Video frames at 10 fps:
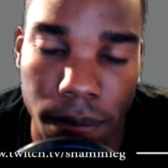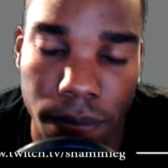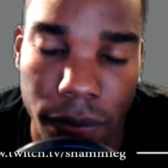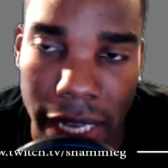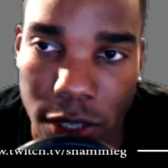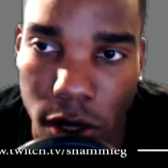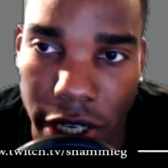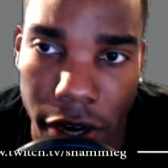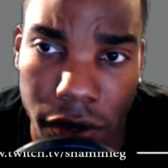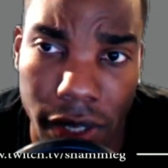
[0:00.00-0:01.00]
Night's Watch
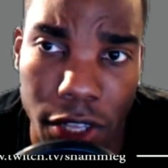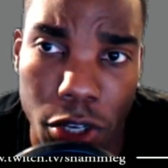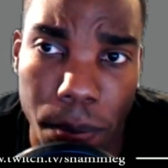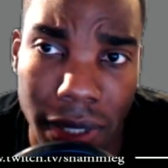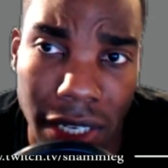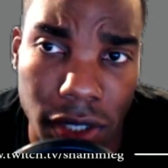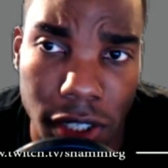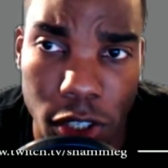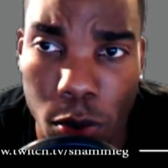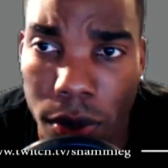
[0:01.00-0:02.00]
character that you could potentially
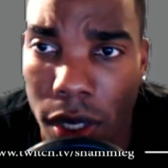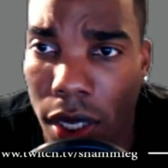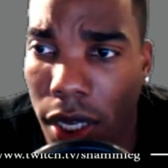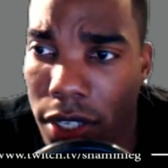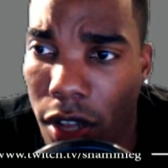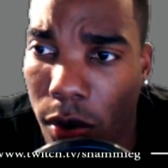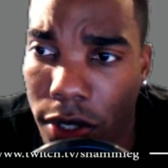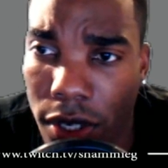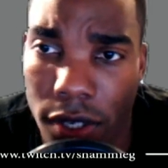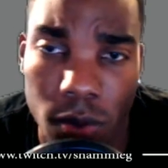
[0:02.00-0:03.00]
dupe is
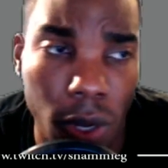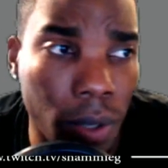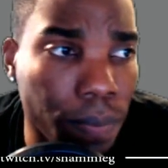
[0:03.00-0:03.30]
always good as well.